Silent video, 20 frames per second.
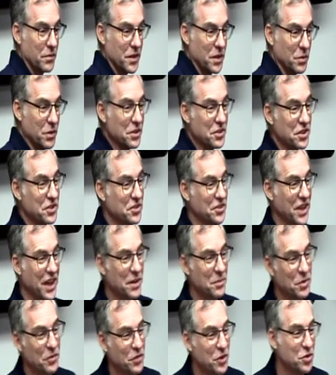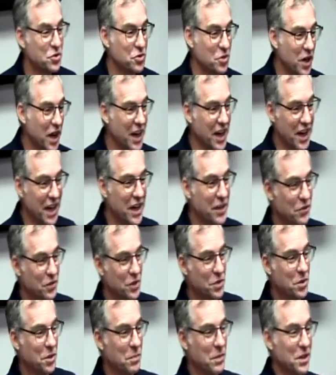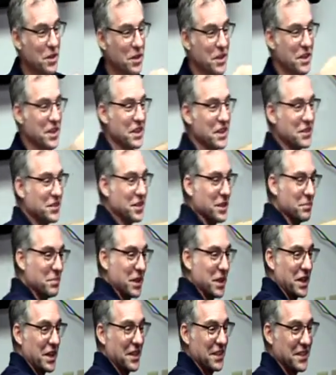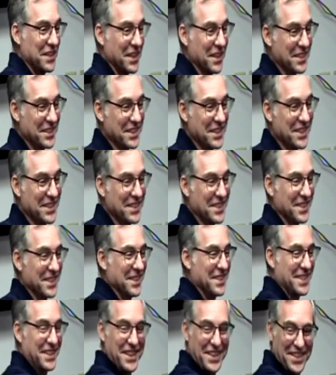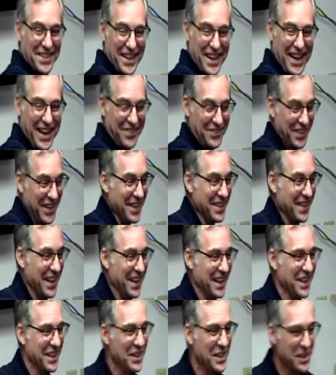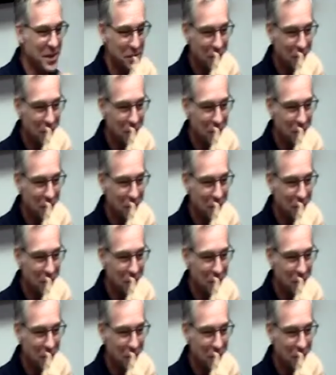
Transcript: Well, it's the same if you drive. You could be looking at something at a distance and dude, I've done that.